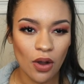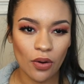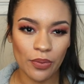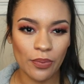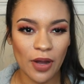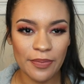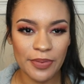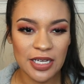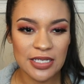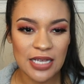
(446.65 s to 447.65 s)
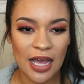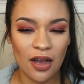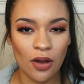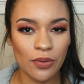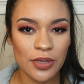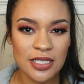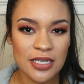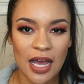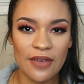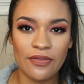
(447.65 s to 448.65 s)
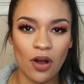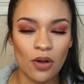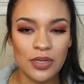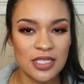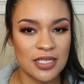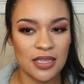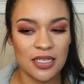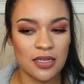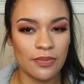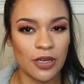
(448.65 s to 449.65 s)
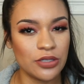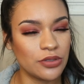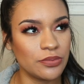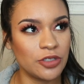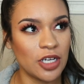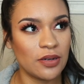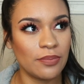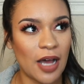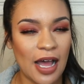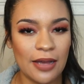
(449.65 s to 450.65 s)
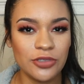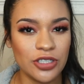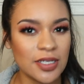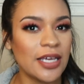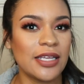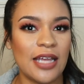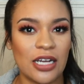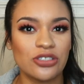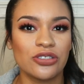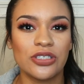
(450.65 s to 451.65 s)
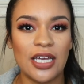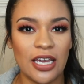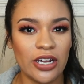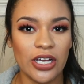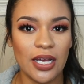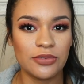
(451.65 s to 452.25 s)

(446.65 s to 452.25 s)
or what, because I've always said this on my YouTube channel, but I'm just like naturally hairy.